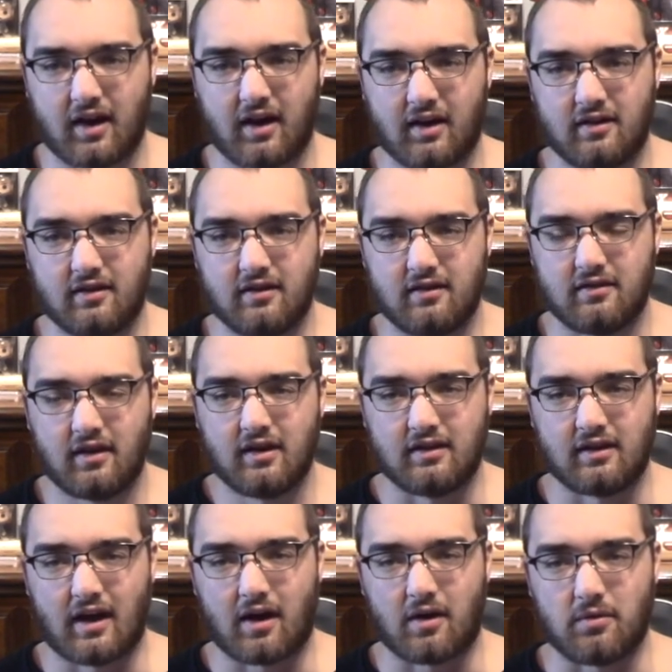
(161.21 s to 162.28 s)
and
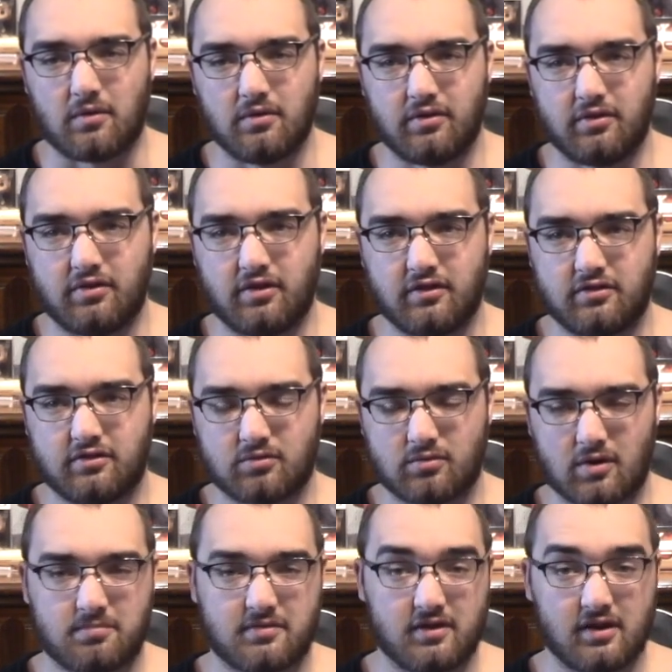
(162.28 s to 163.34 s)
now the
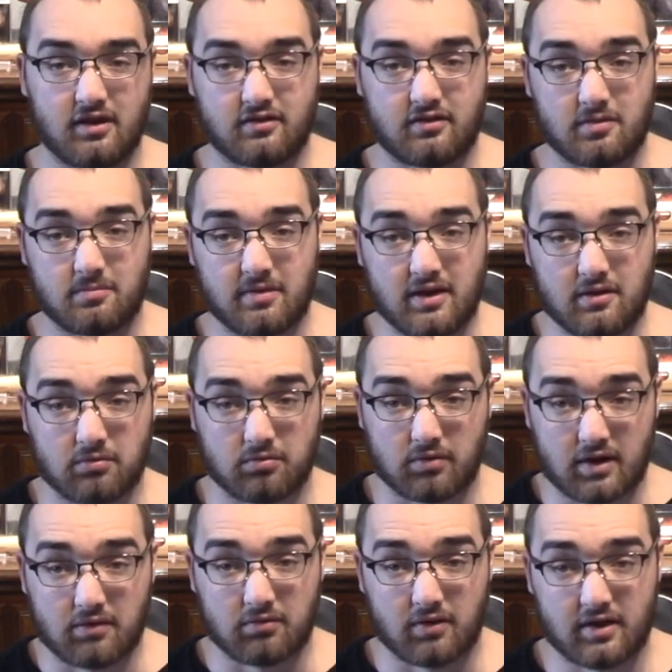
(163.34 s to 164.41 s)
script needs to be
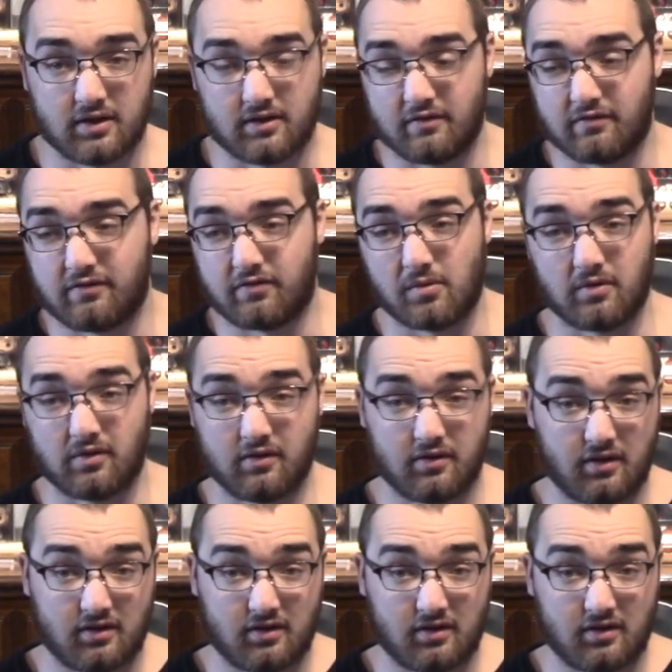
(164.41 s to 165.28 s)
rewritten for,